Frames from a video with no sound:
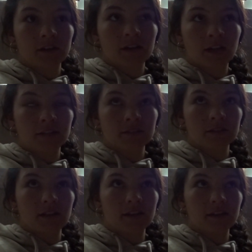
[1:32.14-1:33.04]
It's
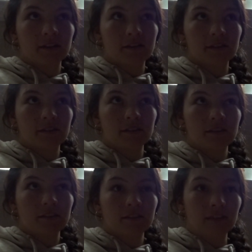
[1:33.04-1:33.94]
like
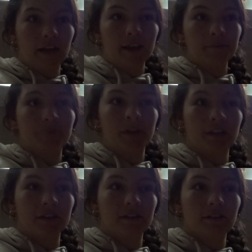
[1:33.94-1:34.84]
that,
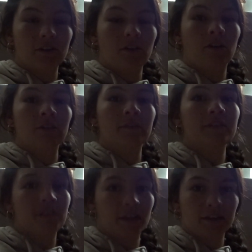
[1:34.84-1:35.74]
but all of the
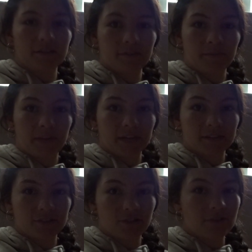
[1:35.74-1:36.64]
negative impacts.
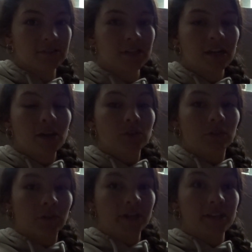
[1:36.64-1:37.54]
It shows
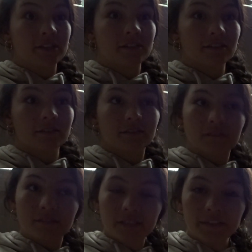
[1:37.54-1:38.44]
tourists
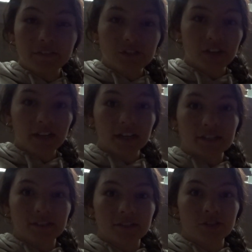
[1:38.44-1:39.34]
leaving
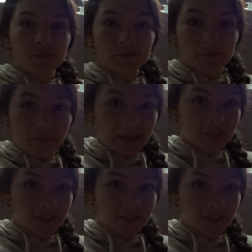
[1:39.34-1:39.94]
trash, it shows mass